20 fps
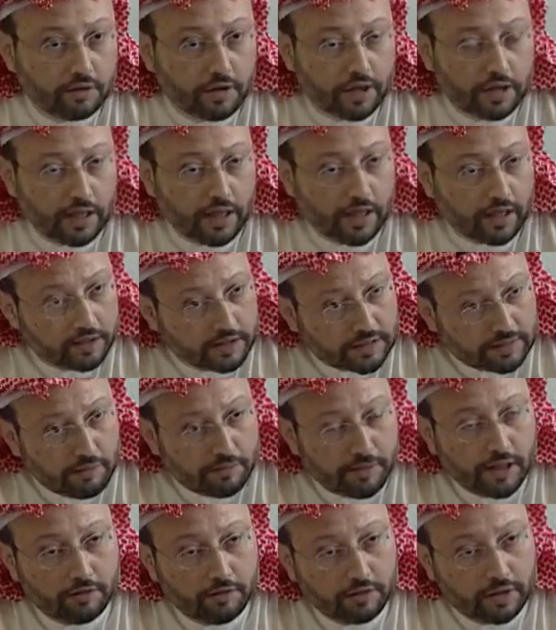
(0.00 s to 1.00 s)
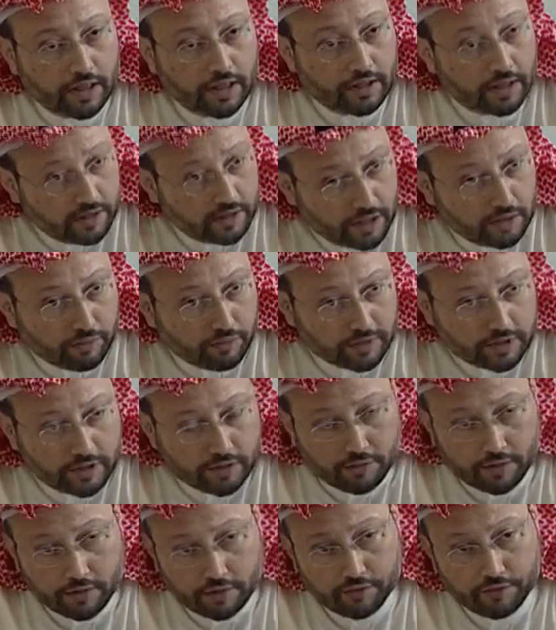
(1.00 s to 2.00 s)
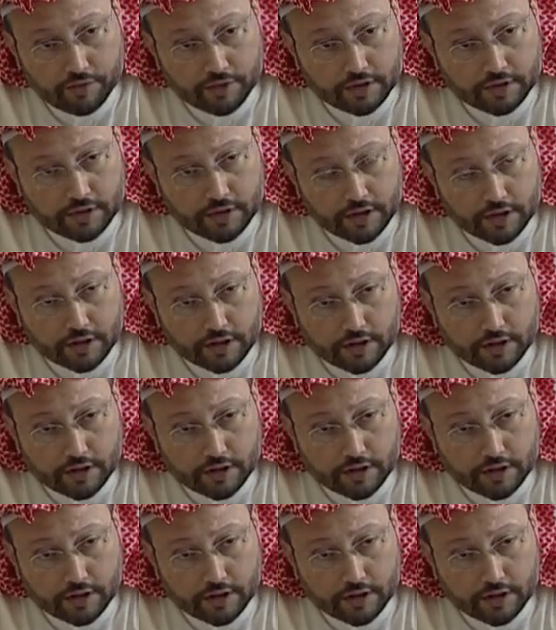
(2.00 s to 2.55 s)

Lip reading: and I asked him about that, and that was one of his